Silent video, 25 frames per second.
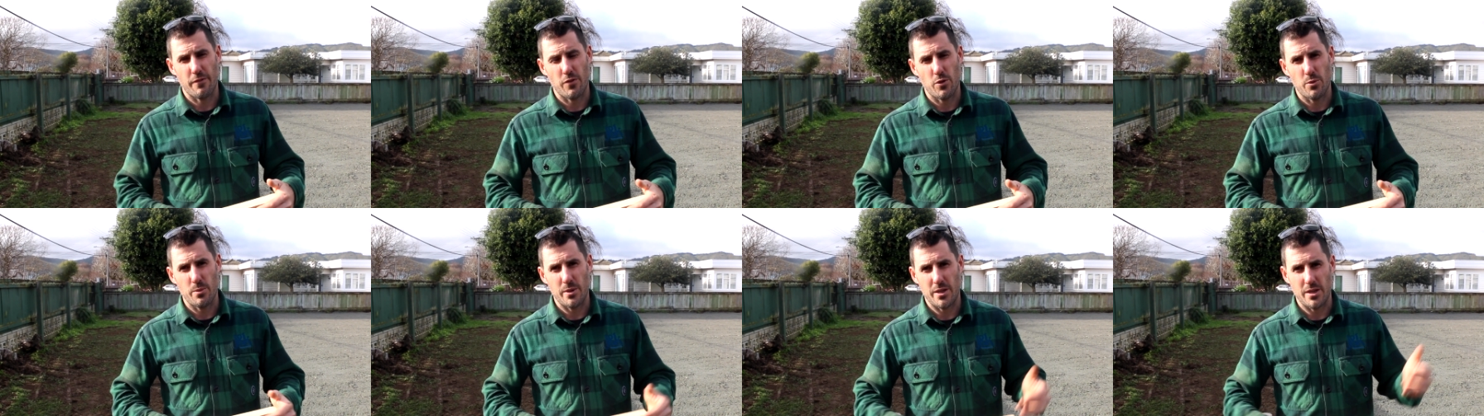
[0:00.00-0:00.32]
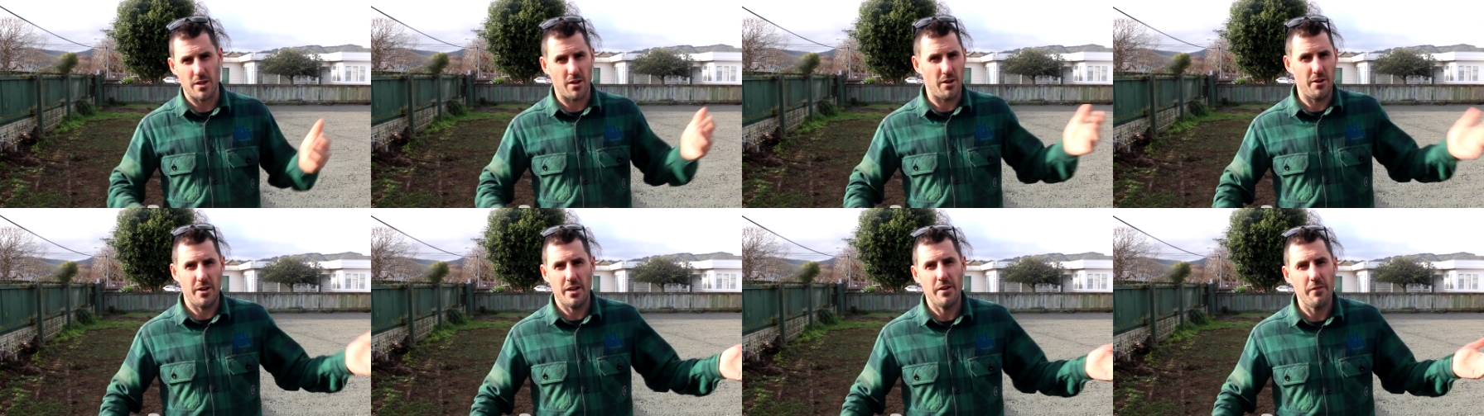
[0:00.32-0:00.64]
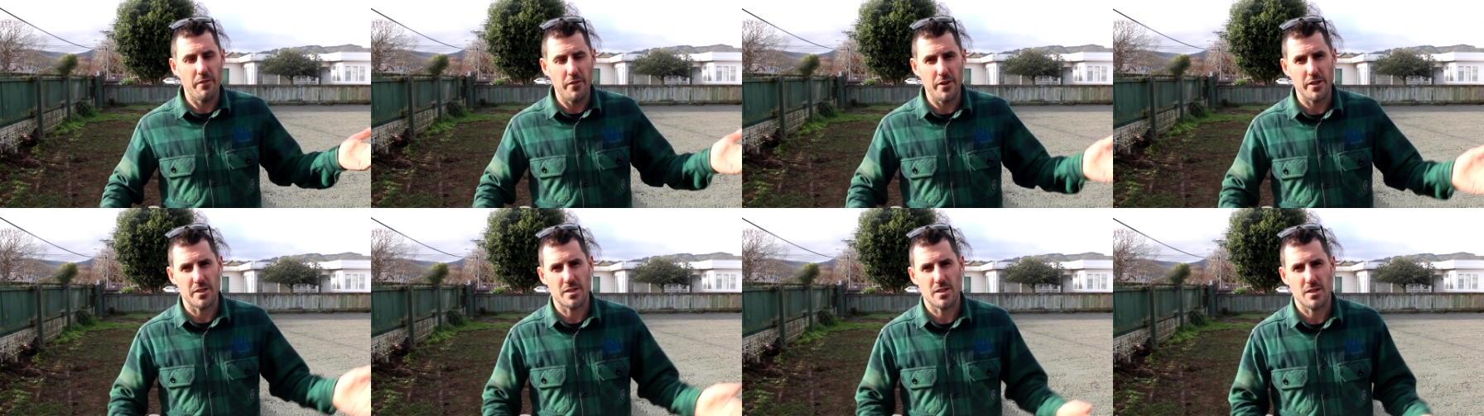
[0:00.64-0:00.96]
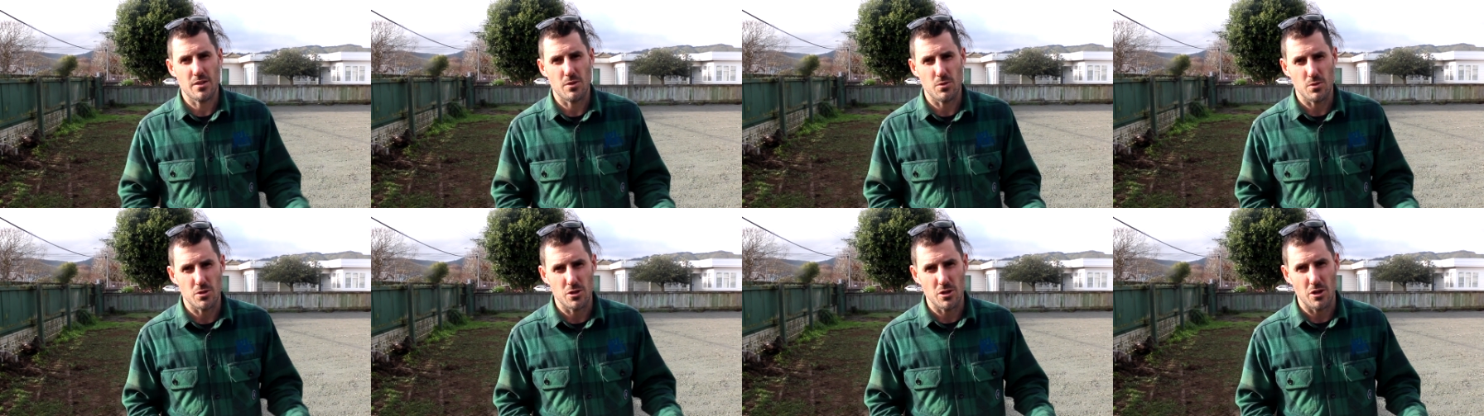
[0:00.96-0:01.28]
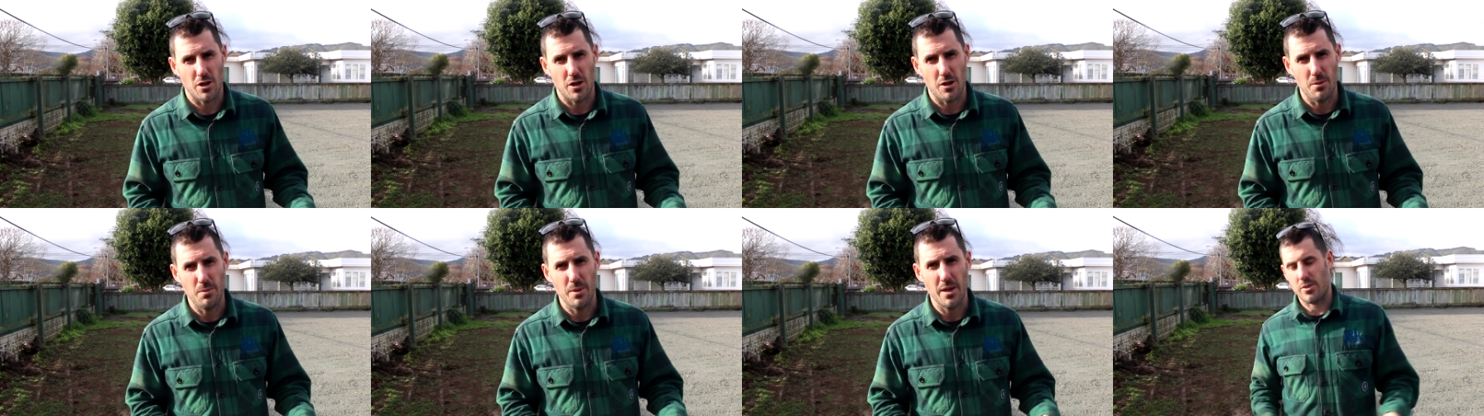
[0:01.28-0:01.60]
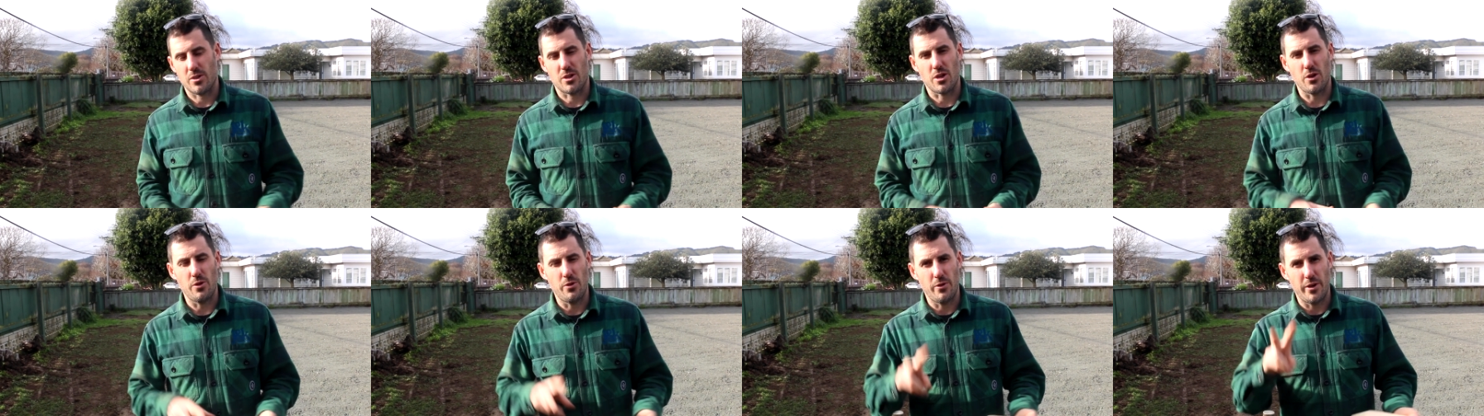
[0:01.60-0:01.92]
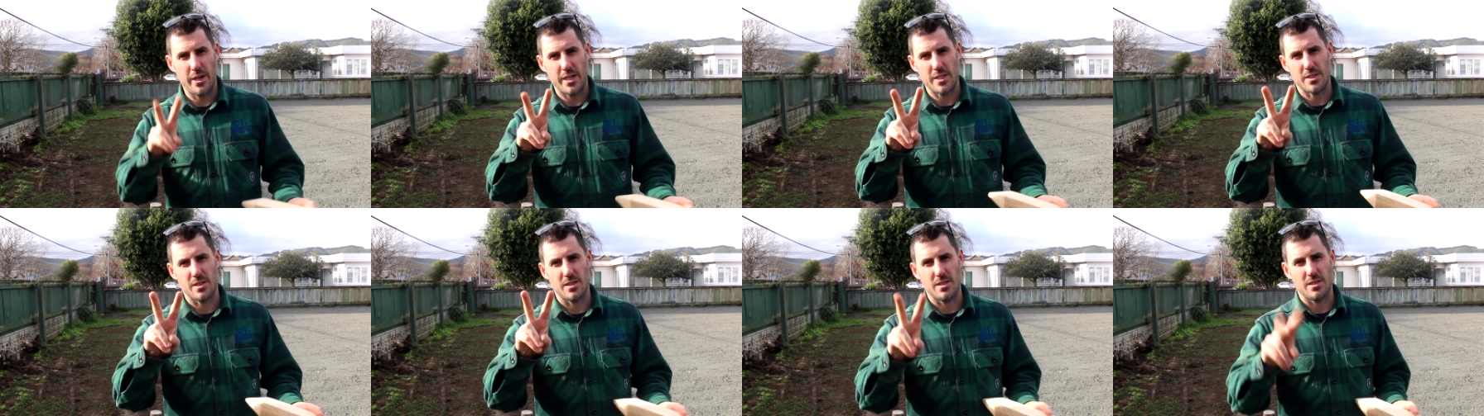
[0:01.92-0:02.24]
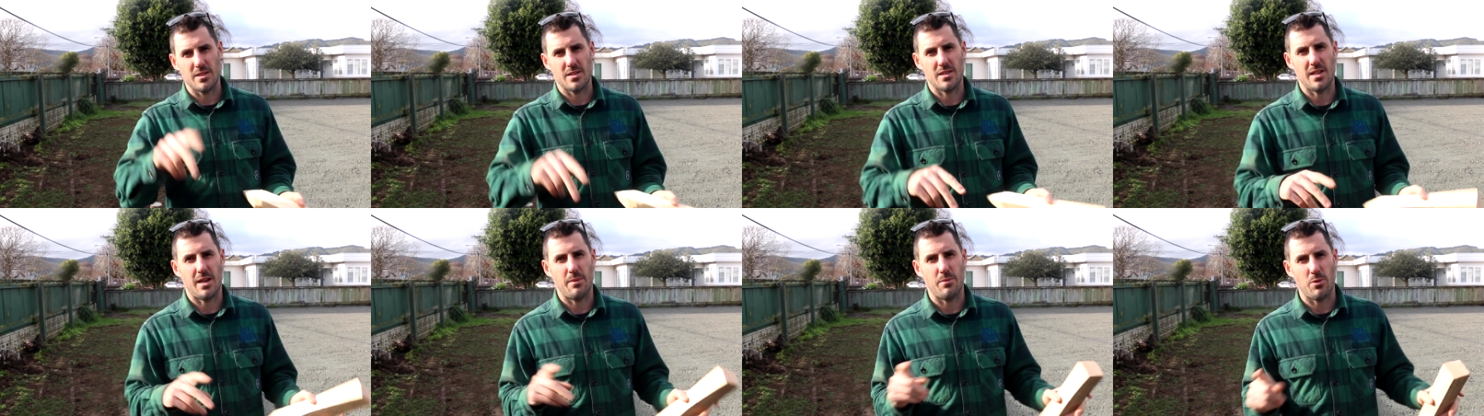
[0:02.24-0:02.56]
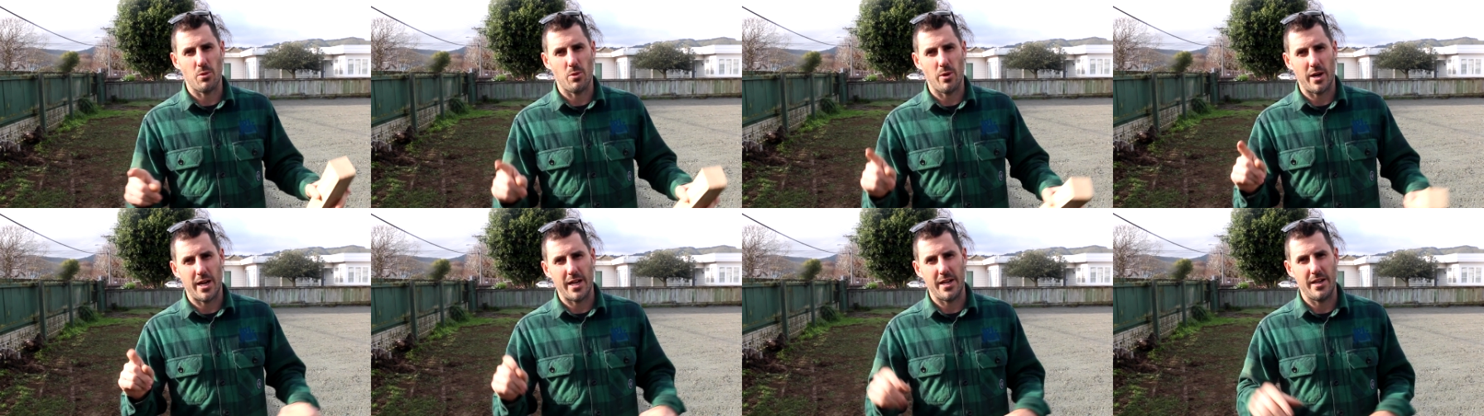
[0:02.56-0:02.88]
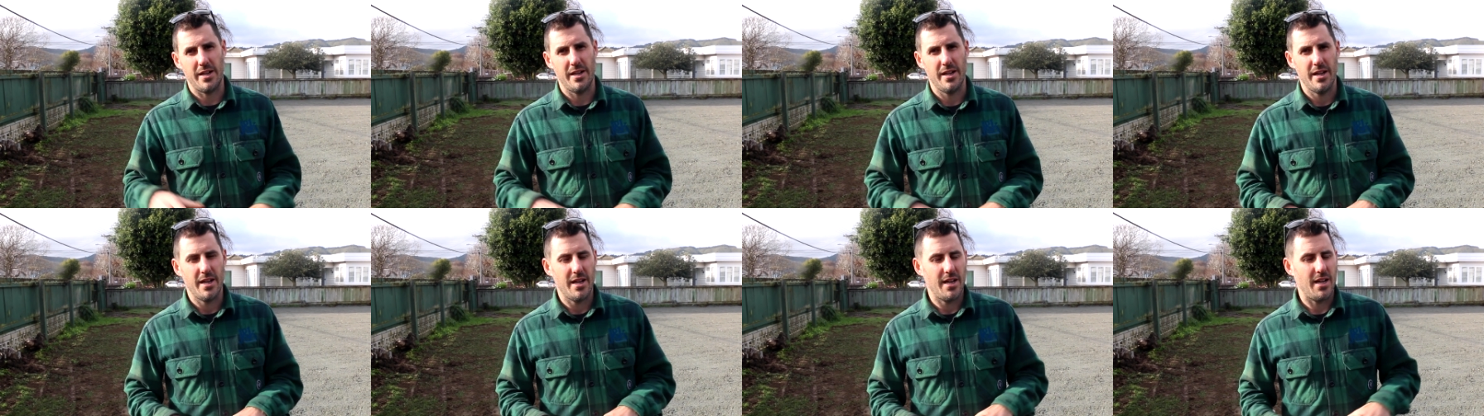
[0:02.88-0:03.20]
for me on every single job. Two reasons, number one,